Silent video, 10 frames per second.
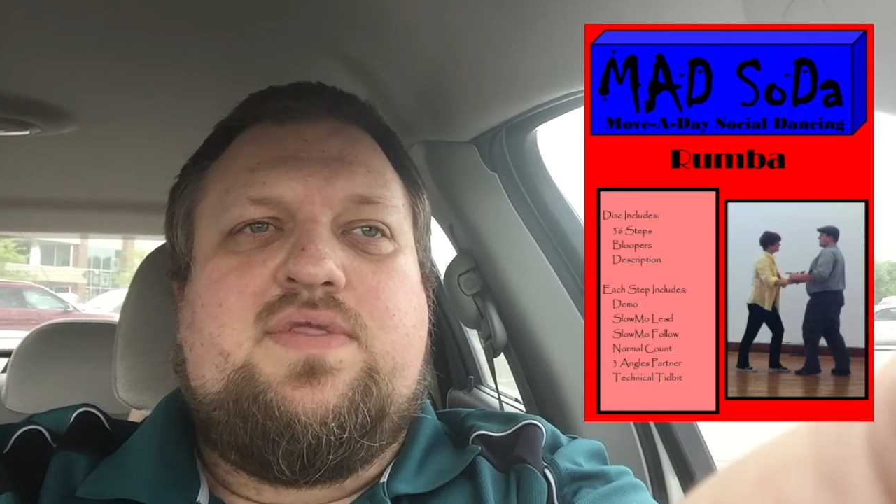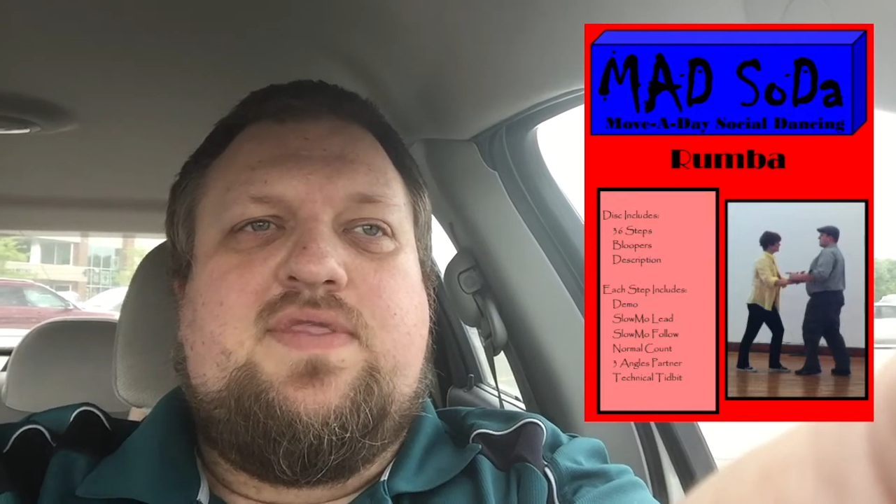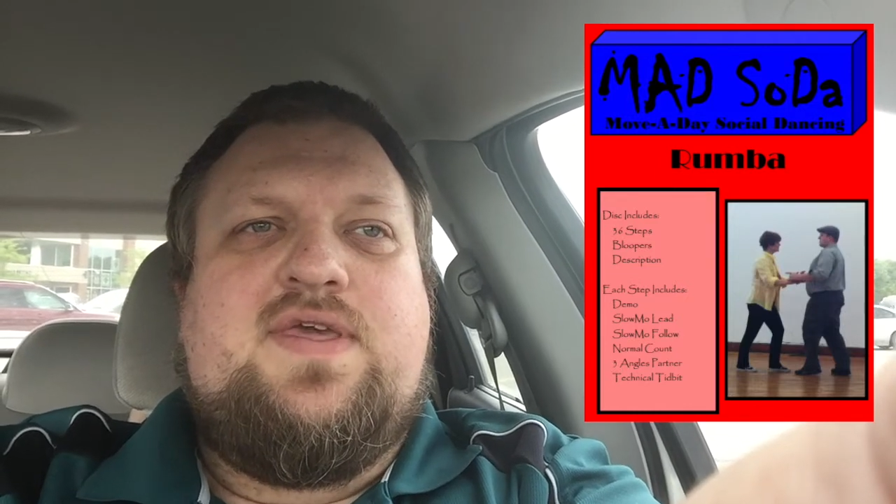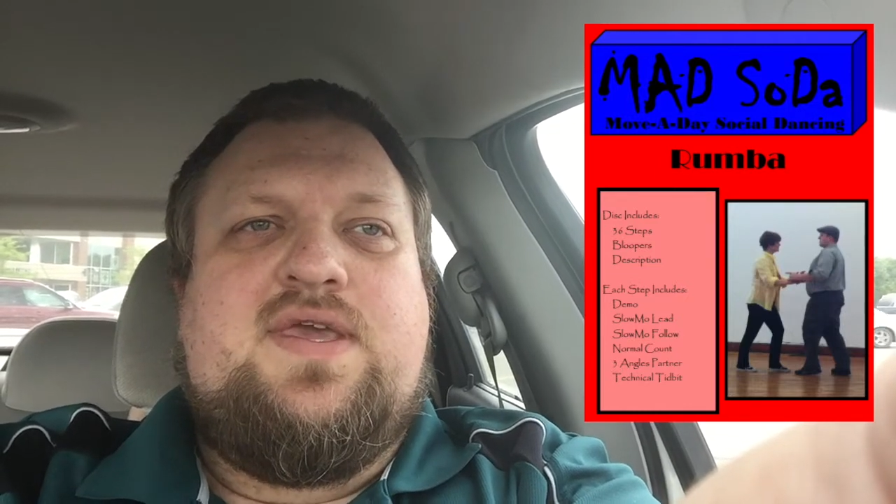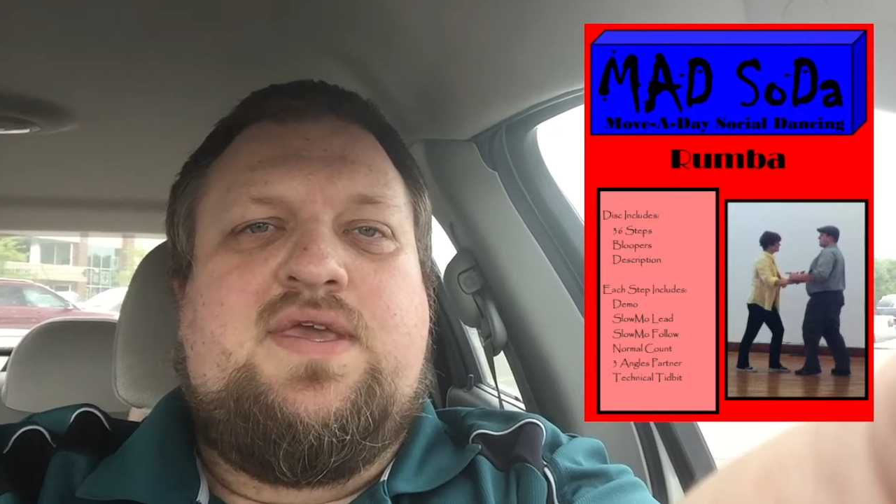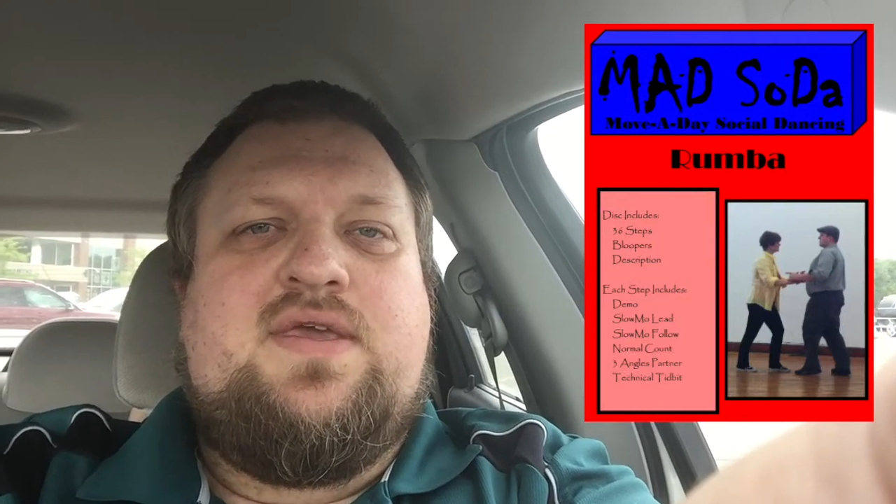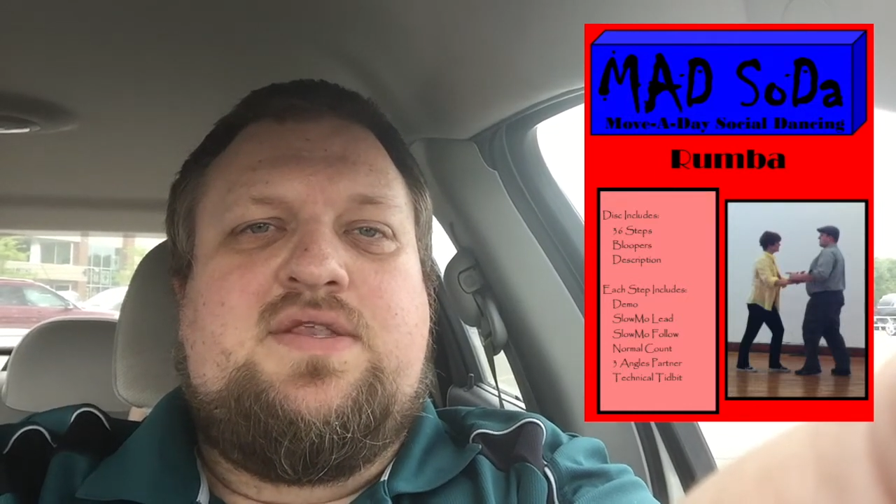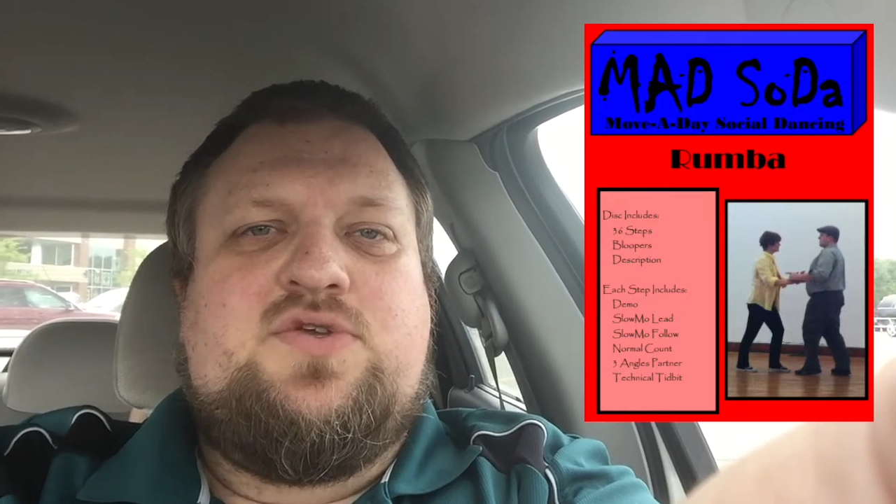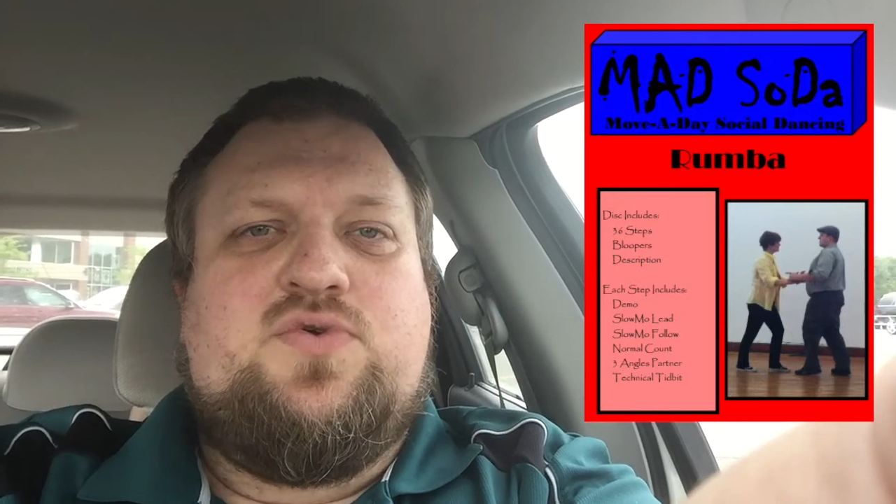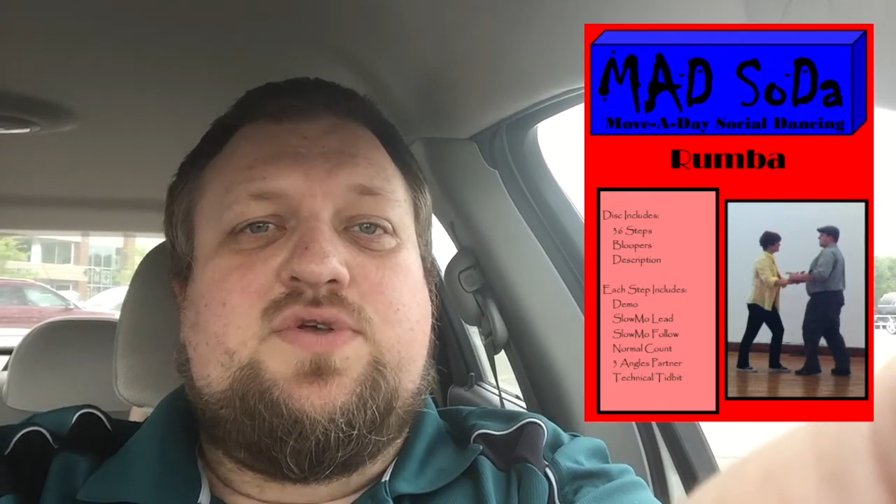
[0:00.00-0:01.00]
the
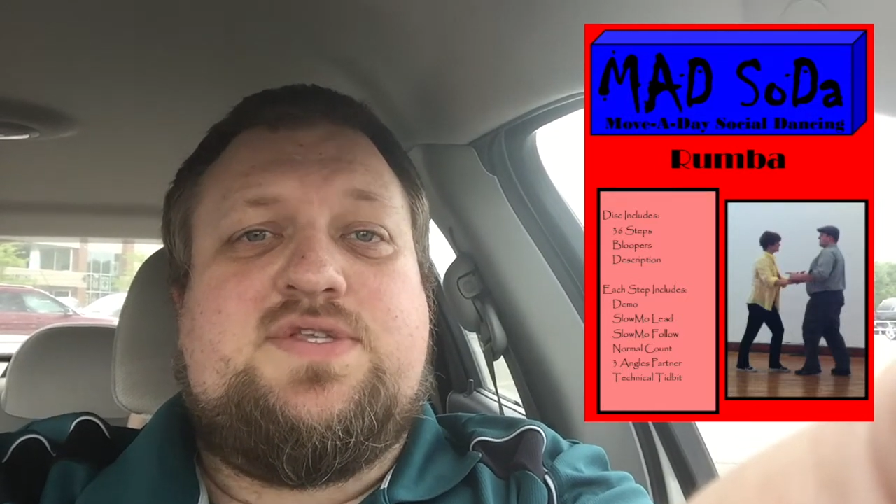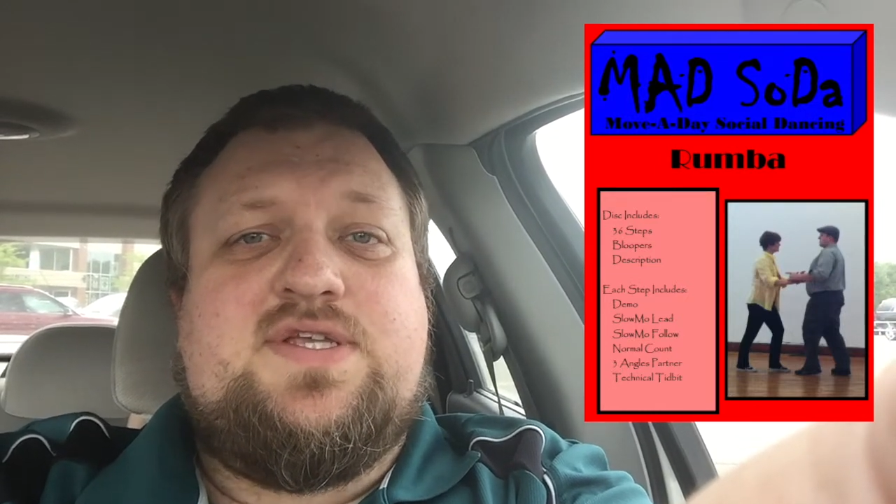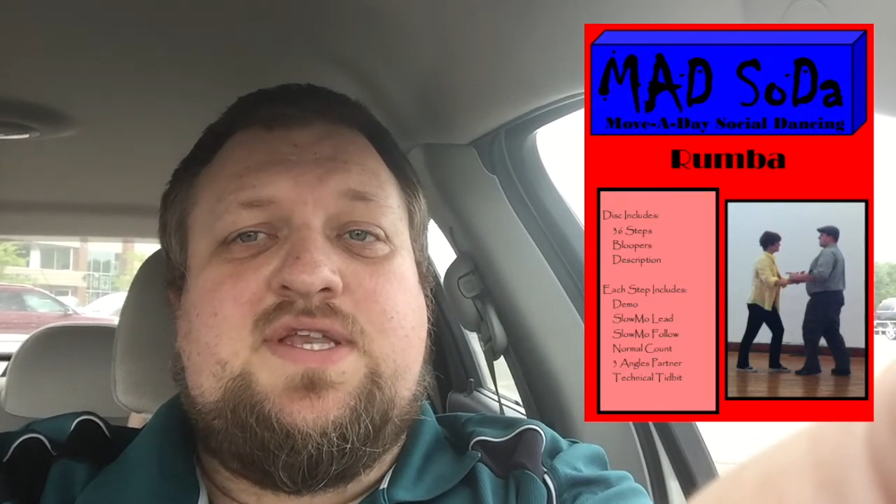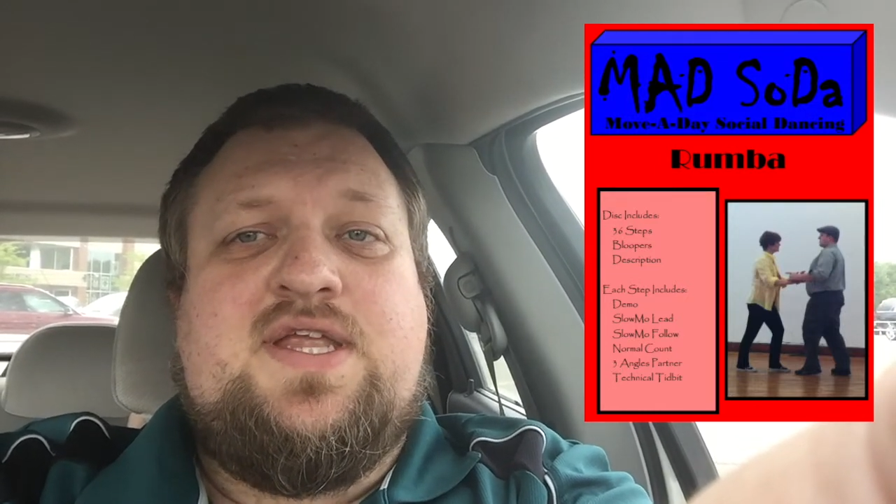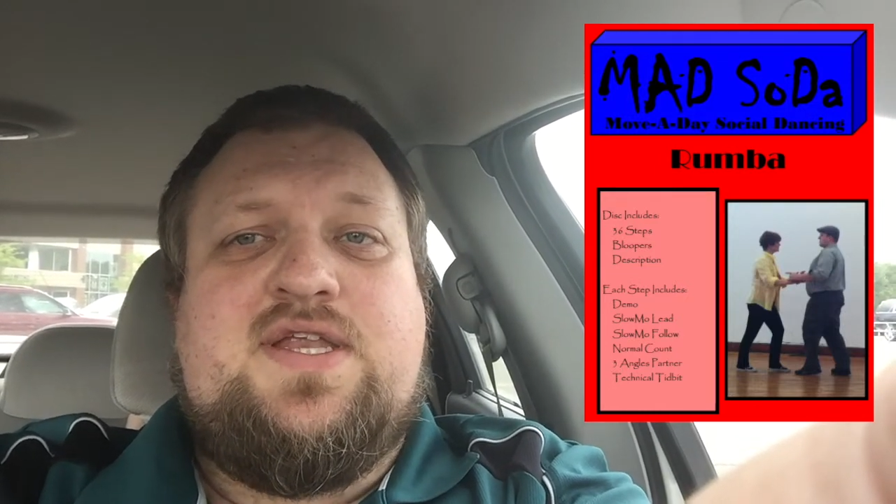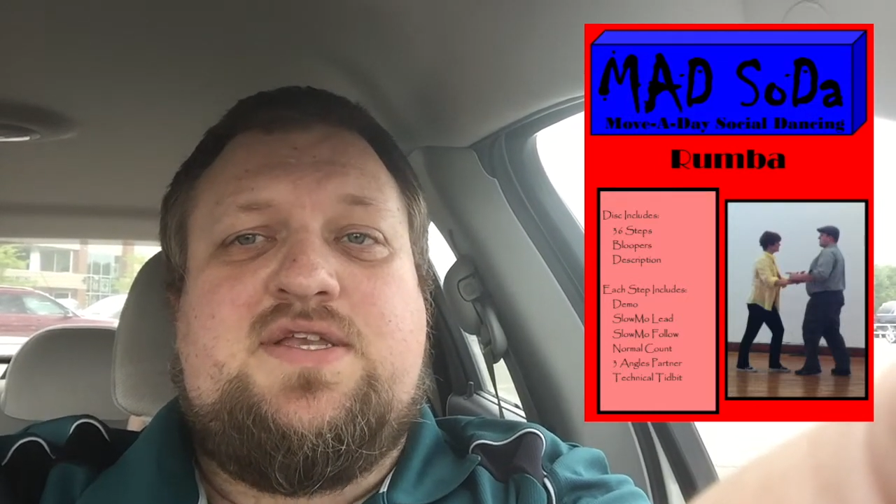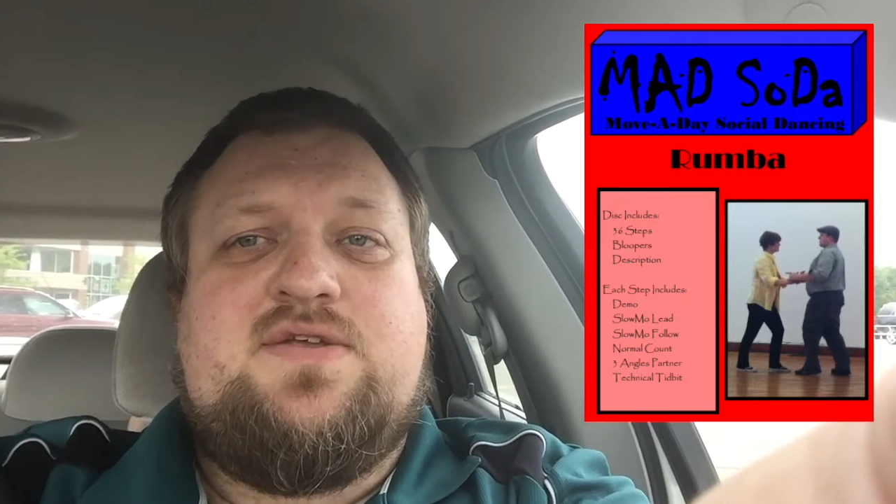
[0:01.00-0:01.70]
tools it needed